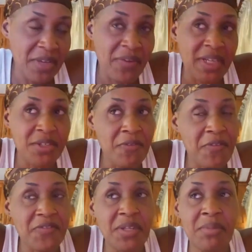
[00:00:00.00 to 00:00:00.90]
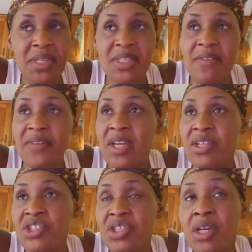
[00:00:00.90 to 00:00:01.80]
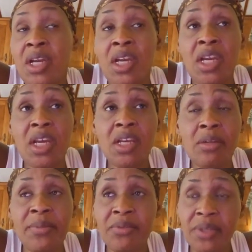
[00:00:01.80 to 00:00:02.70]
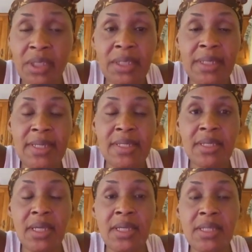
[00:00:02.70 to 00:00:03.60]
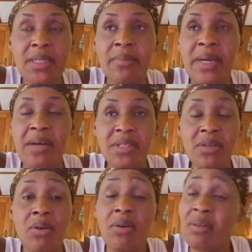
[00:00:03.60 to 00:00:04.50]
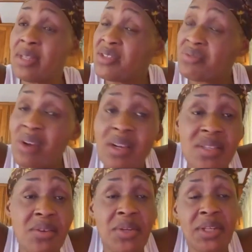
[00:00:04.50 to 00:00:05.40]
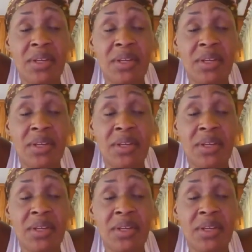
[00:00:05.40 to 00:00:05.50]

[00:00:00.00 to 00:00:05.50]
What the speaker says: If I can do 15 minutes of each, it'll be really nice. And it's about all these rockers going